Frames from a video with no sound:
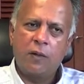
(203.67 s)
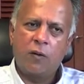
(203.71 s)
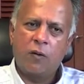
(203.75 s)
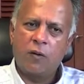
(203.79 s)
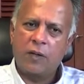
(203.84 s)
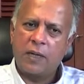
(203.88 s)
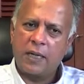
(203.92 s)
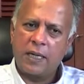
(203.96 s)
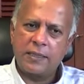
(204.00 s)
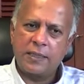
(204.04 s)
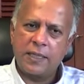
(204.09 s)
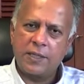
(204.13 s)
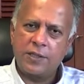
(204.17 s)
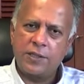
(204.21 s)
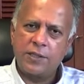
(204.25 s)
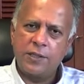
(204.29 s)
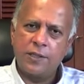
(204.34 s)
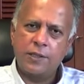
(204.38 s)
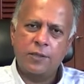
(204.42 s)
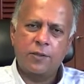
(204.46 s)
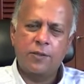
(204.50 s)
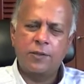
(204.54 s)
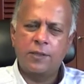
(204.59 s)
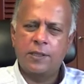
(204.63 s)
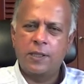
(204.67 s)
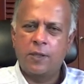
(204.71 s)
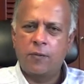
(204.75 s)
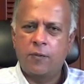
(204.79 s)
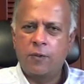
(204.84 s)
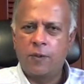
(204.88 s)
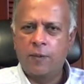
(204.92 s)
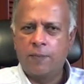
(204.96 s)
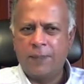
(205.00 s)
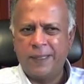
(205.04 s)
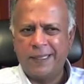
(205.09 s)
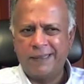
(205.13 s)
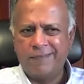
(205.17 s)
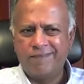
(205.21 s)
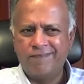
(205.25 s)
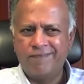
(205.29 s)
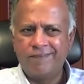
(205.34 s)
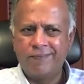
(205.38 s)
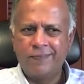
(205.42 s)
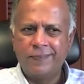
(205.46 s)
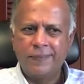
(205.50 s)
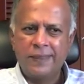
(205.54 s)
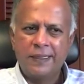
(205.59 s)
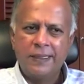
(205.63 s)
organizations because they were a bit
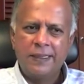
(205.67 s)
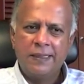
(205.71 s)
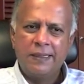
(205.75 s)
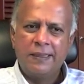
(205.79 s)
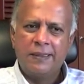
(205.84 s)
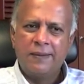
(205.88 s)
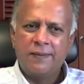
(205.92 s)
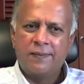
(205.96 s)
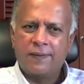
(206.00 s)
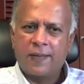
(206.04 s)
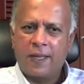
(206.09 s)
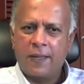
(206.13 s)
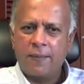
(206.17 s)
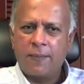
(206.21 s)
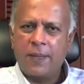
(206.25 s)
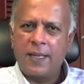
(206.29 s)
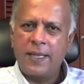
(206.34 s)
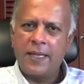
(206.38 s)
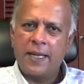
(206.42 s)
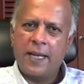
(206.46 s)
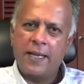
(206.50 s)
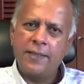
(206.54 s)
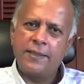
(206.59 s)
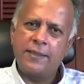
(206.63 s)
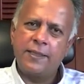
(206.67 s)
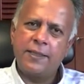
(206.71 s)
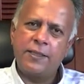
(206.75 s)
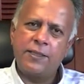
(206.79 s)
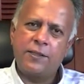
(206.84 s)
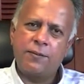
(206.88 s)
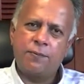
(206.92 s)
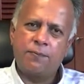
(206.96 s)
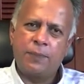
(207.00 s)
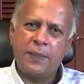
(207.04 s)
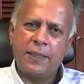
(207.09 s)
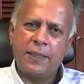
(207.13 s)
fly-by-nightish,